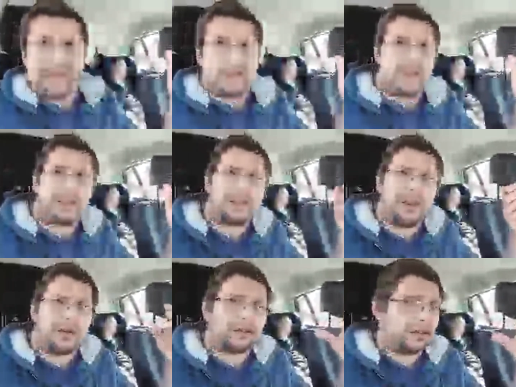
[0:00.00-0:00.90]
a, like a
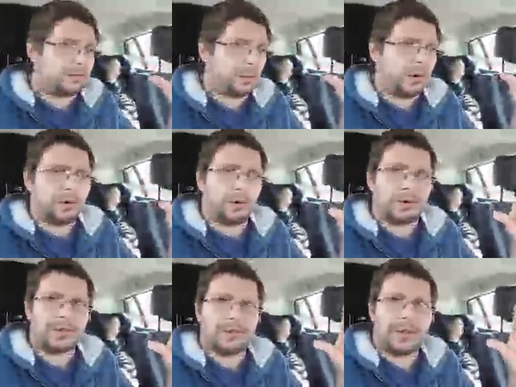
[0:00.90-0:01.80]
gardener's world or
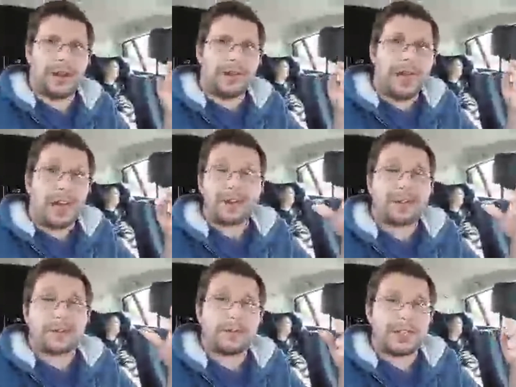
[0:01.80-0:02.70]
something like that and it's
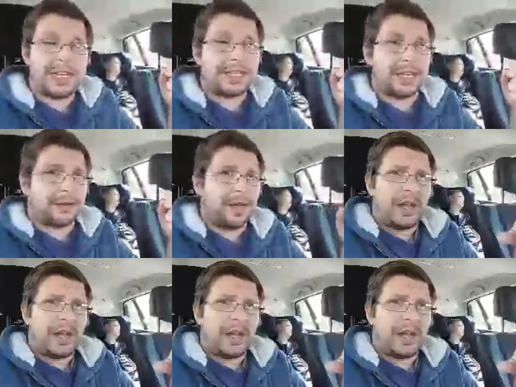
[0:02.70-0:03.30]
got some seeds in it